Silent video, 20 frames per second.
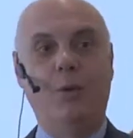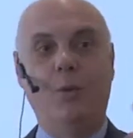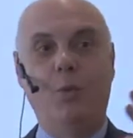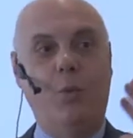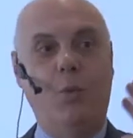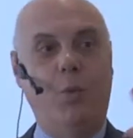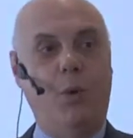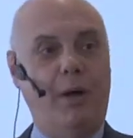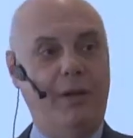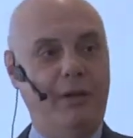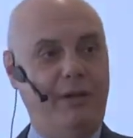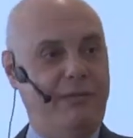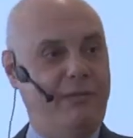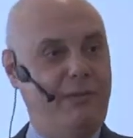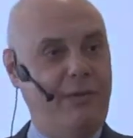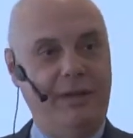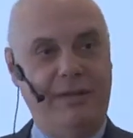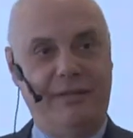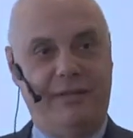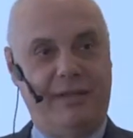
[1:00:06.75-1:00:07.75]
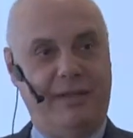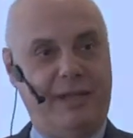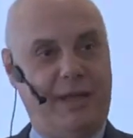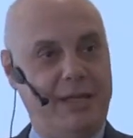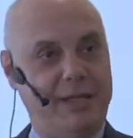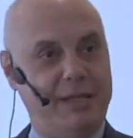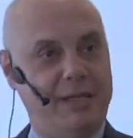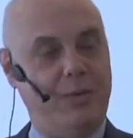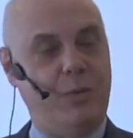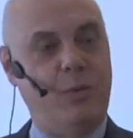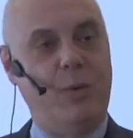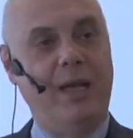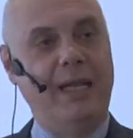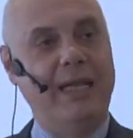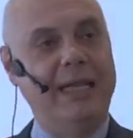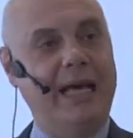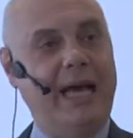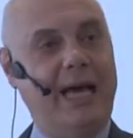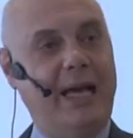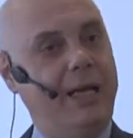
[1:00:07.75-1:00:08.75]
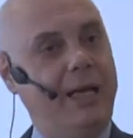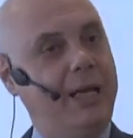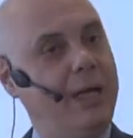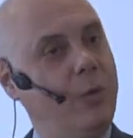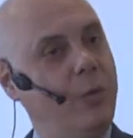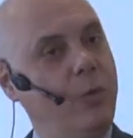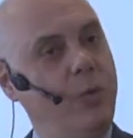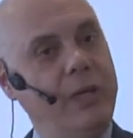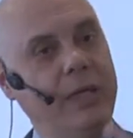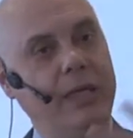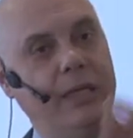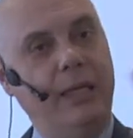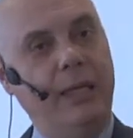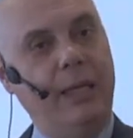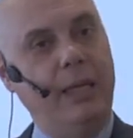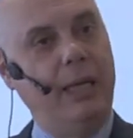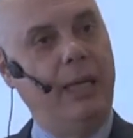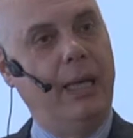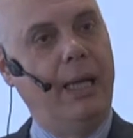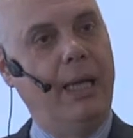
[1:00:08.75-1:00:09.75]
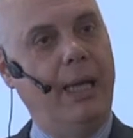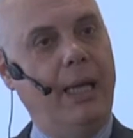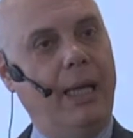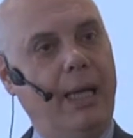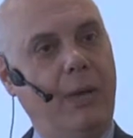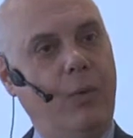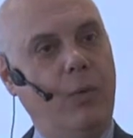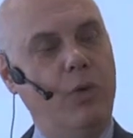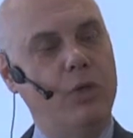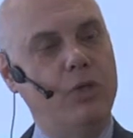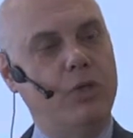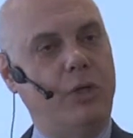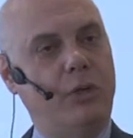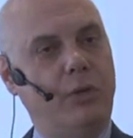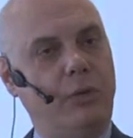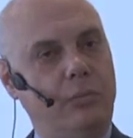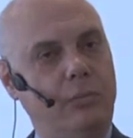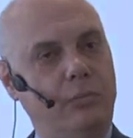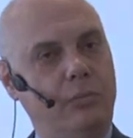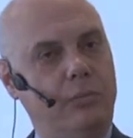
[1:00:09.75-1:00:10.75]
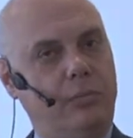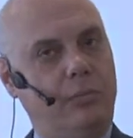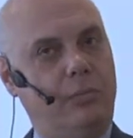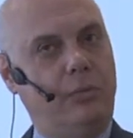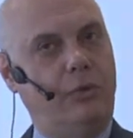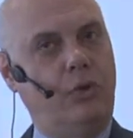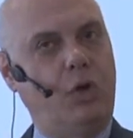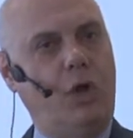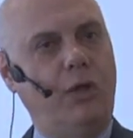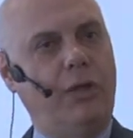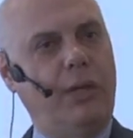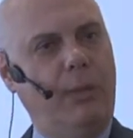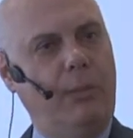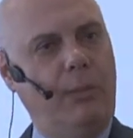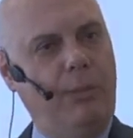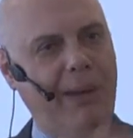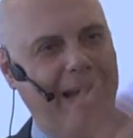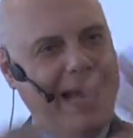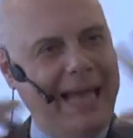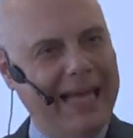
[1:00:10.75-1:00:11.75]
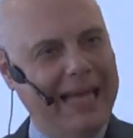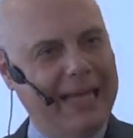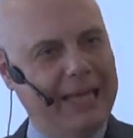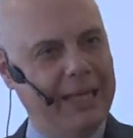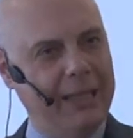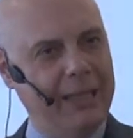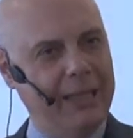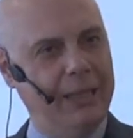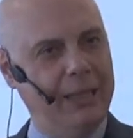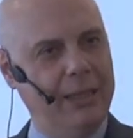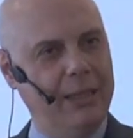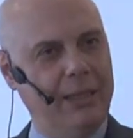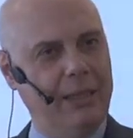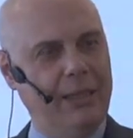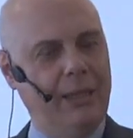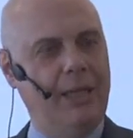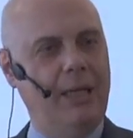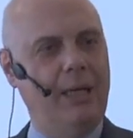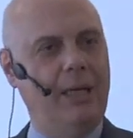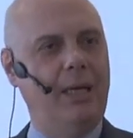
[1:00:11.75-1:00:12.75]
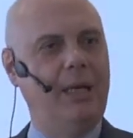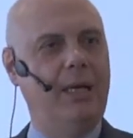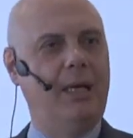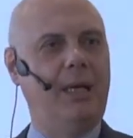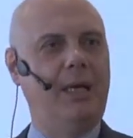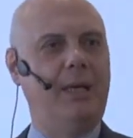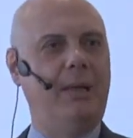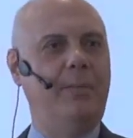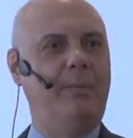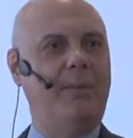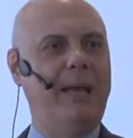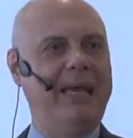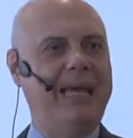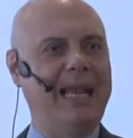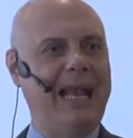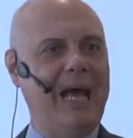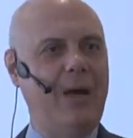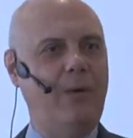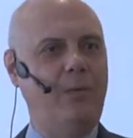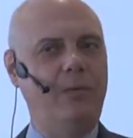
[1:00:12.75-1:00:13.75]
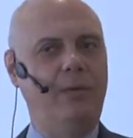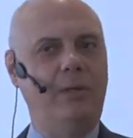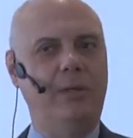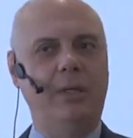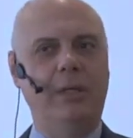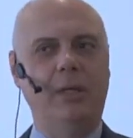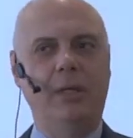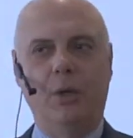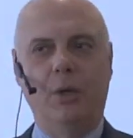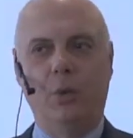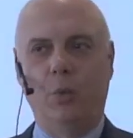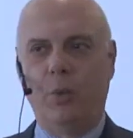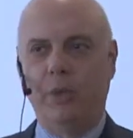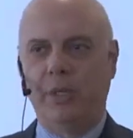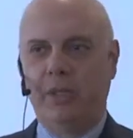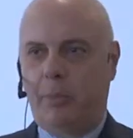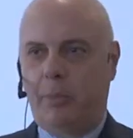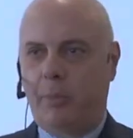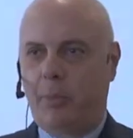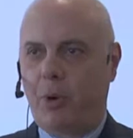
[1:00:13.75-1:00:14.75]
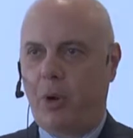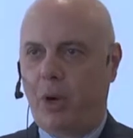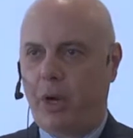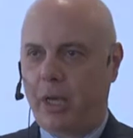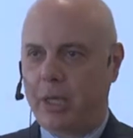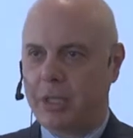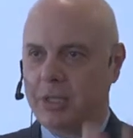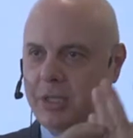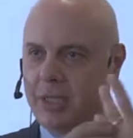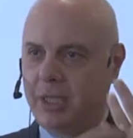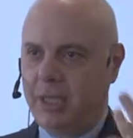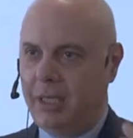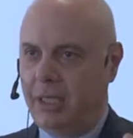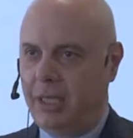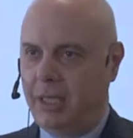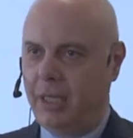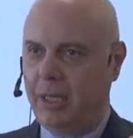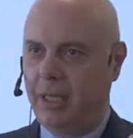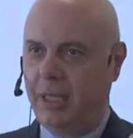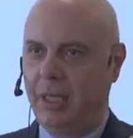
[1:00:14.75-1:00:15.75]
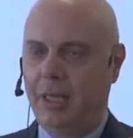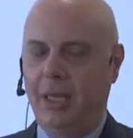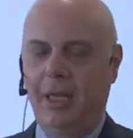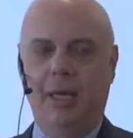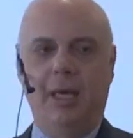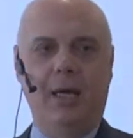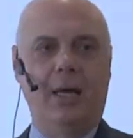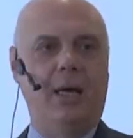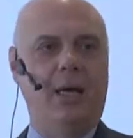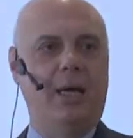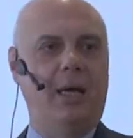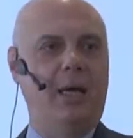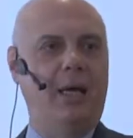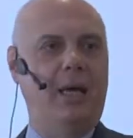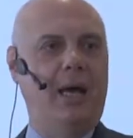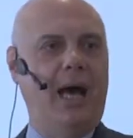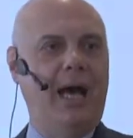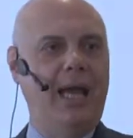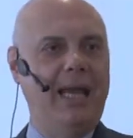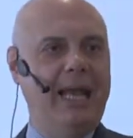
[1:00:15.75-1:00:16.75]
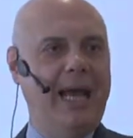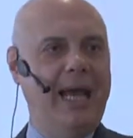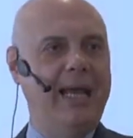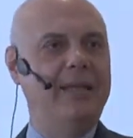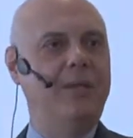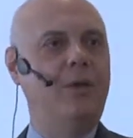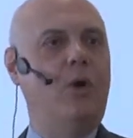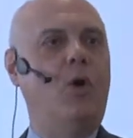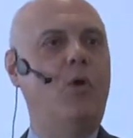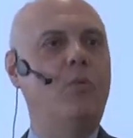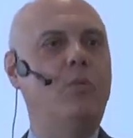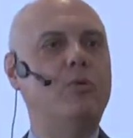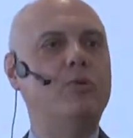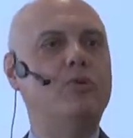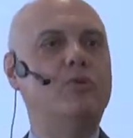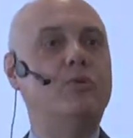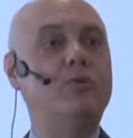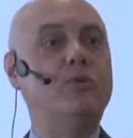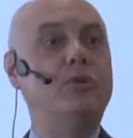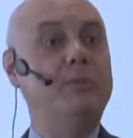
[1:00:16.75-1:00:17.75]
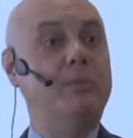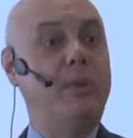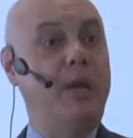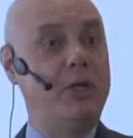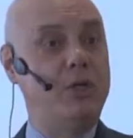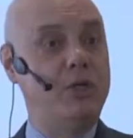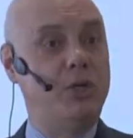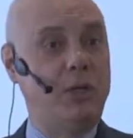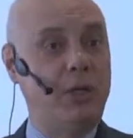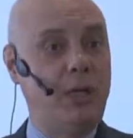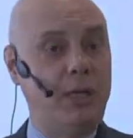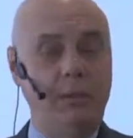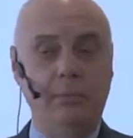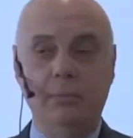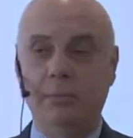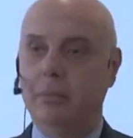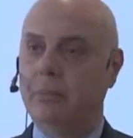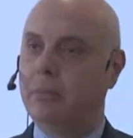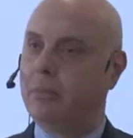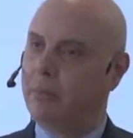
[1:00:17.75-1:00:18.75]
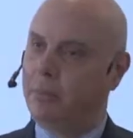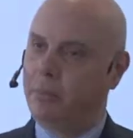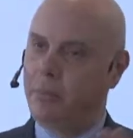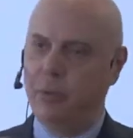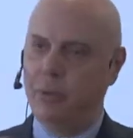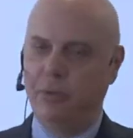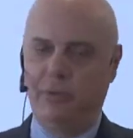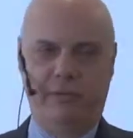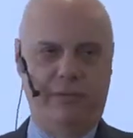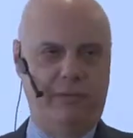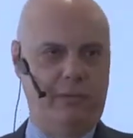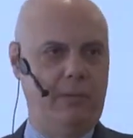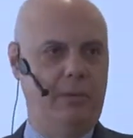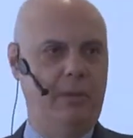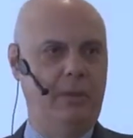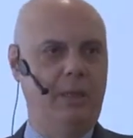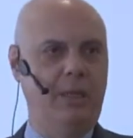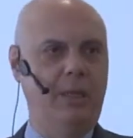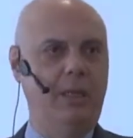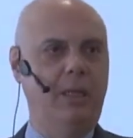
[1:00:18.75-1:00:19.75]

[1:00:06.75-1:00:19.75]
Wonderful advertising, well done. With was a total black background with the products in highlight, almost three-dimensional, beautiful.